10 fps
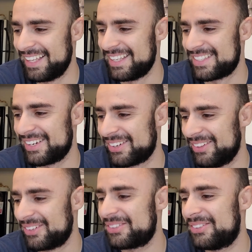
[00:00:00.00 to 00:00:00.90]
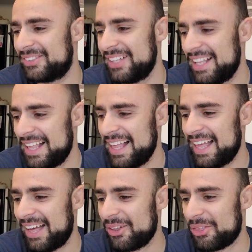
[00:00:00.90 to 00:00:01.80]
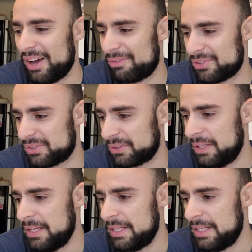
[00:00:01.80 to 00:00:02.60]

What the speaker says: is our local health officer,